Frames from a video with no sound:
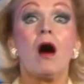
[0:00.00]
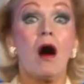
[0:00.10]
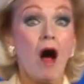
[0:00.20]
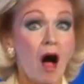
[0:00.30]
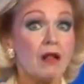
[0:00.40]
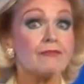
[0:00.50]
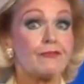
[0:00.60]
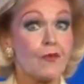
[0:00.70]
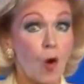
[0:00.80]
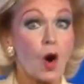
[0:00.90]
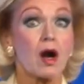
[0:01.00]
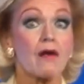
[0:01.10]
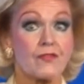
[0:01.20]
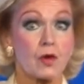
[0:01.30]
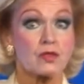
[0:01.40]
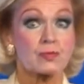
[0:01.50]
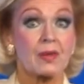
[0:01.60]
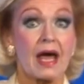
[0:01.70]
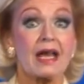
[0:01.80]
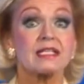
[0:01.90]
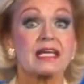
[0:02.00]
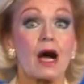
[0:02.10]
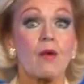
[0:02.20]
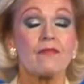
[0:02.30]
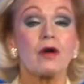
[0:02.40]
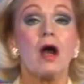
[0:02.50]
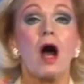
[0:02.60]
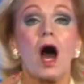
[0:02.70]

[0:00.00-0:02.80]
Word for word: All four of those planets, however,